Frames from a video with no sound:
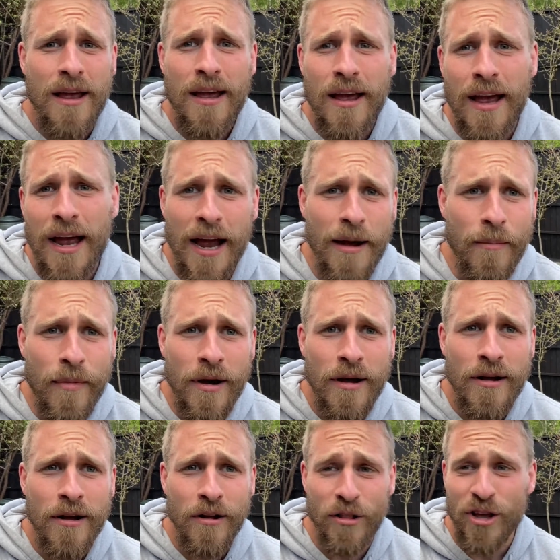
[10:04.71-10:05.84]

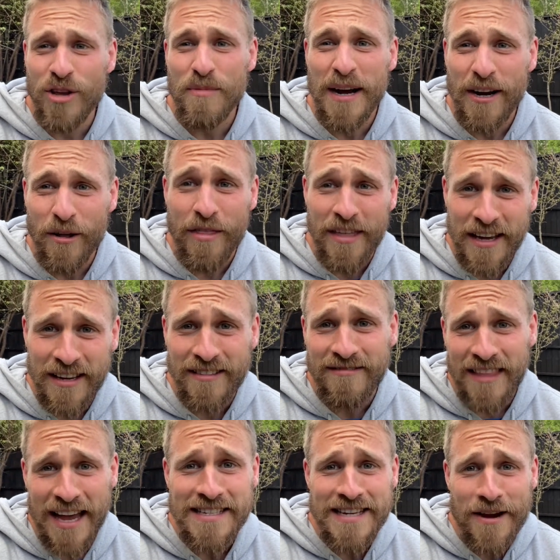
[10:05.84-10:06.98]
Although you might not think
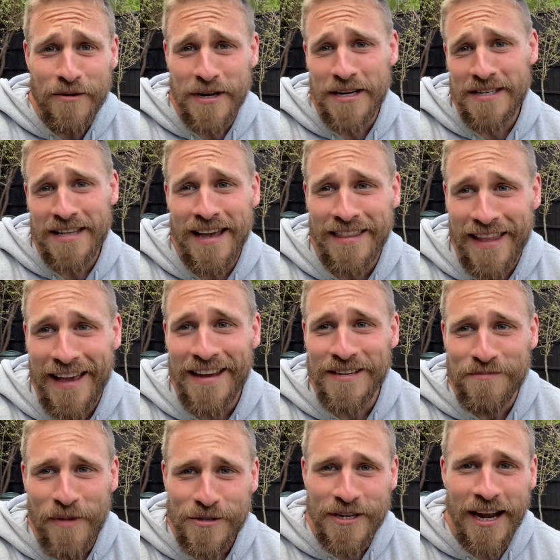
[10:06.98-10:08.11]
that's how it is, that is
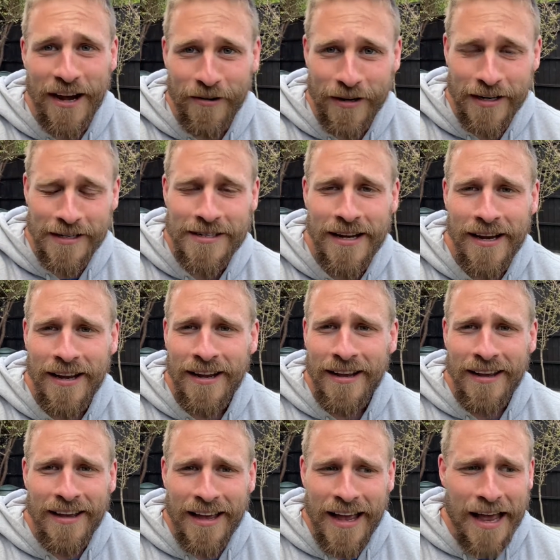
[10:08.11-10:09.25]
mostly how it is.
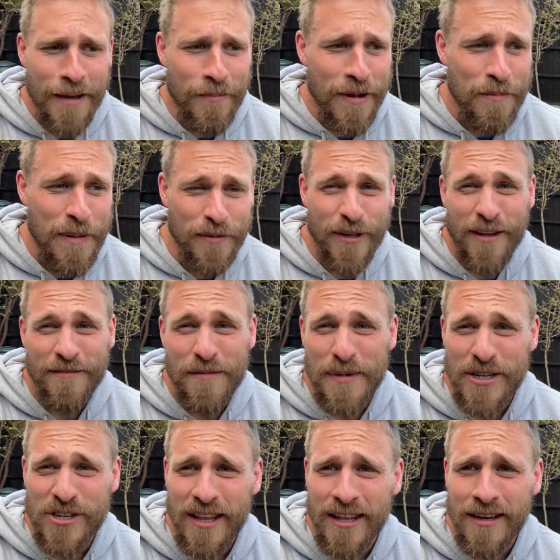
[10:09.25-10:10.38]
and people learn from
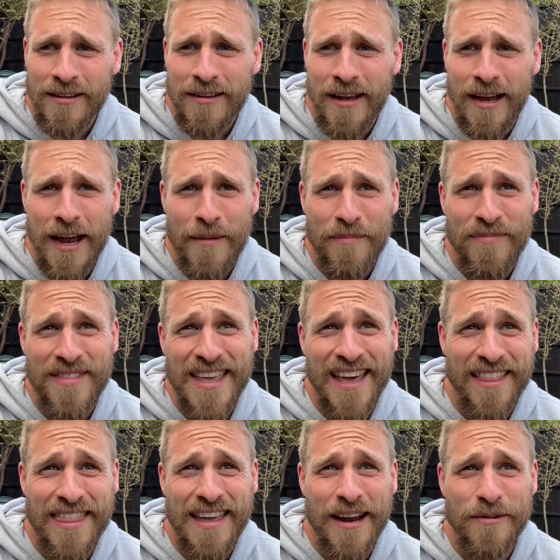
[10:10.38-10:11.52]
each other. The
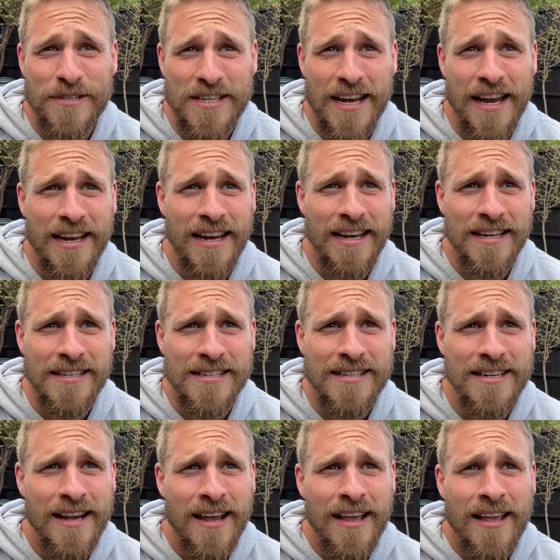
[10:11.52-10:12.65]
other thing I would say is
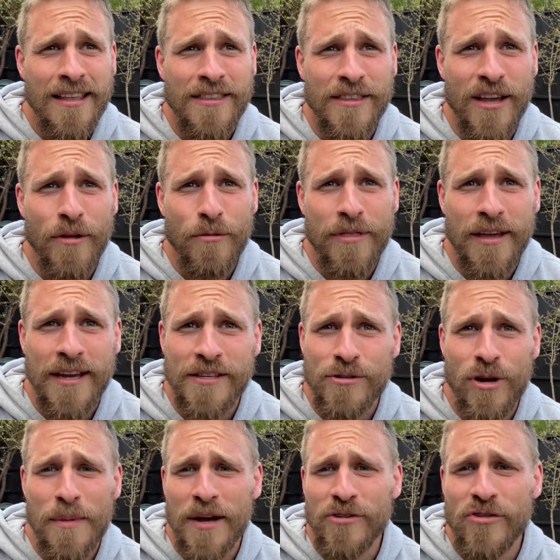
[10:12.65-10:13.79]
don't think it's
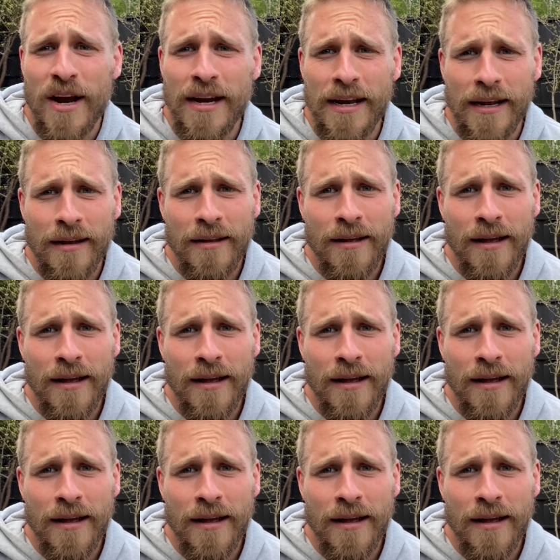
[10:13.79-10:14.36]
all about training.